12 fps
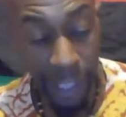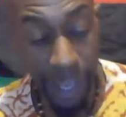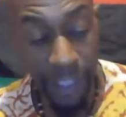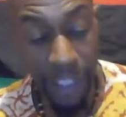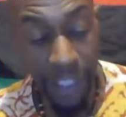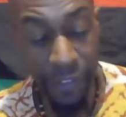
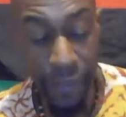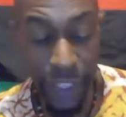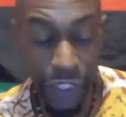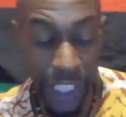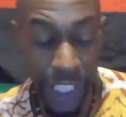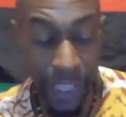are
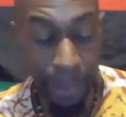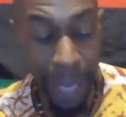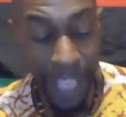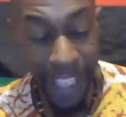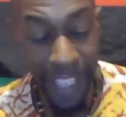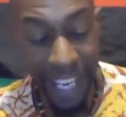differentiated
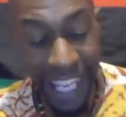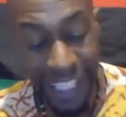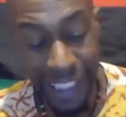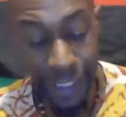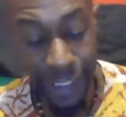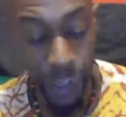by their
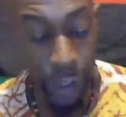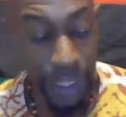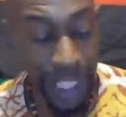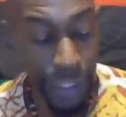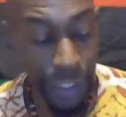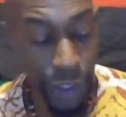essence or
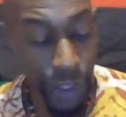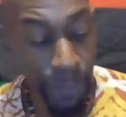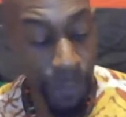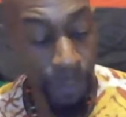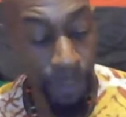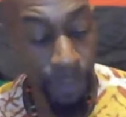nature,
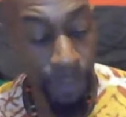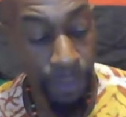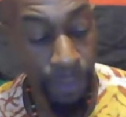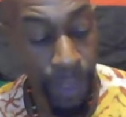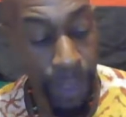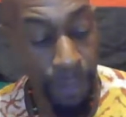
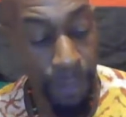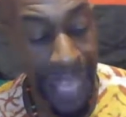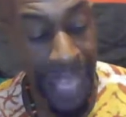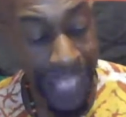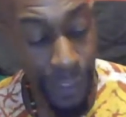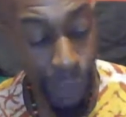
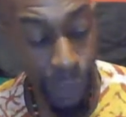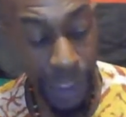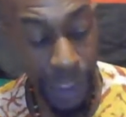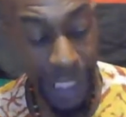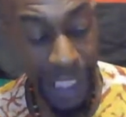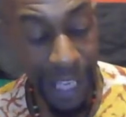Bantu
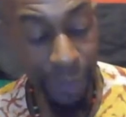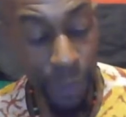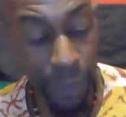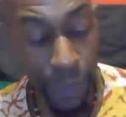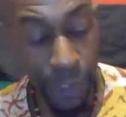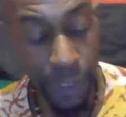say that
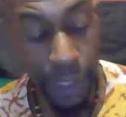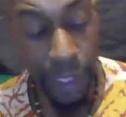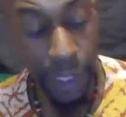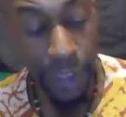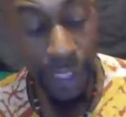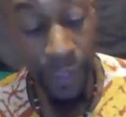forces
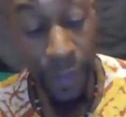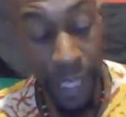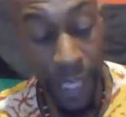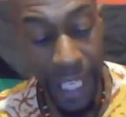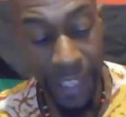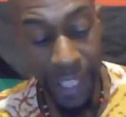differ
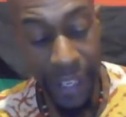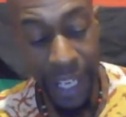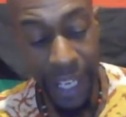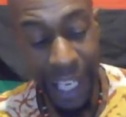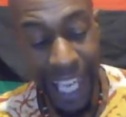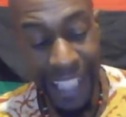in their
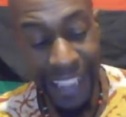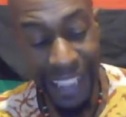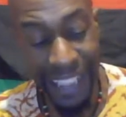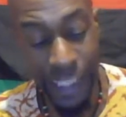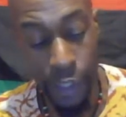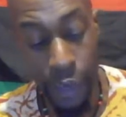
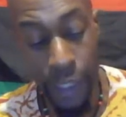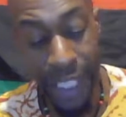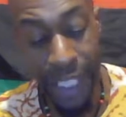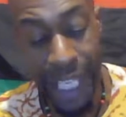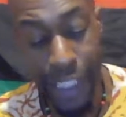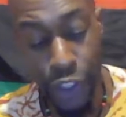essence or
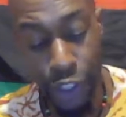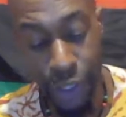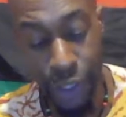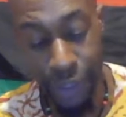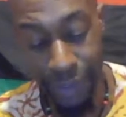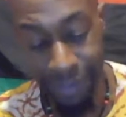
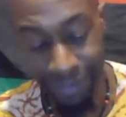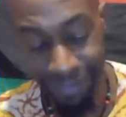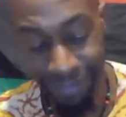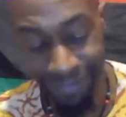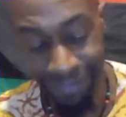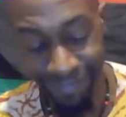nature.
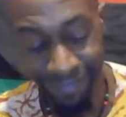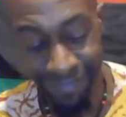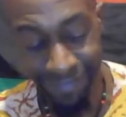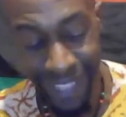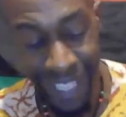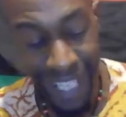
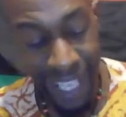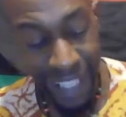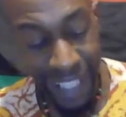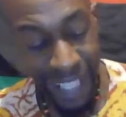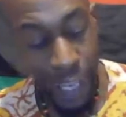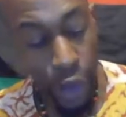
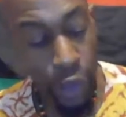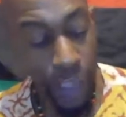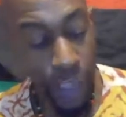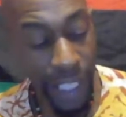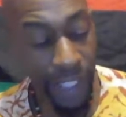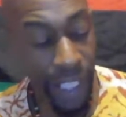They hold
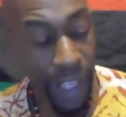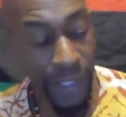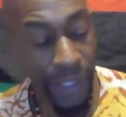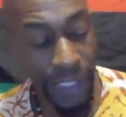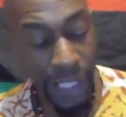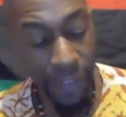that there
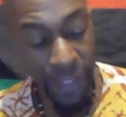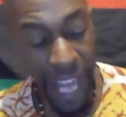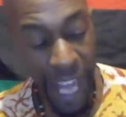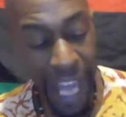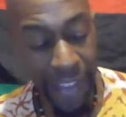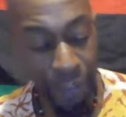is a
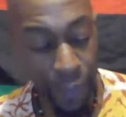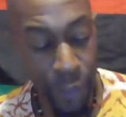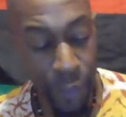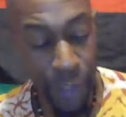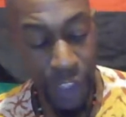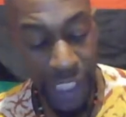divine
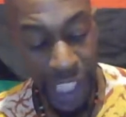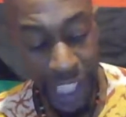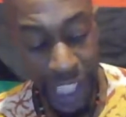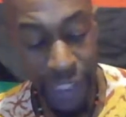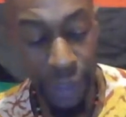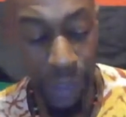force,
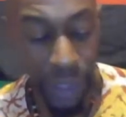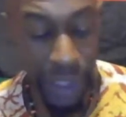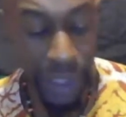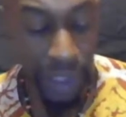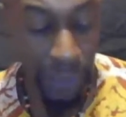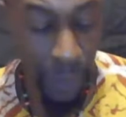celestial,
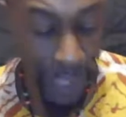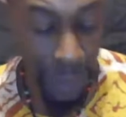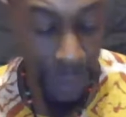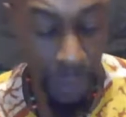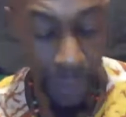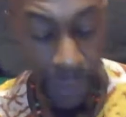
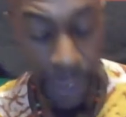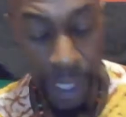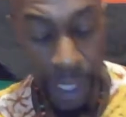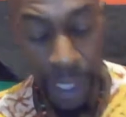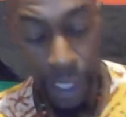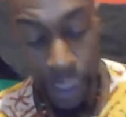terrestrial,
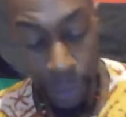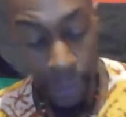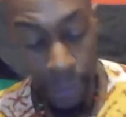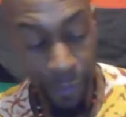human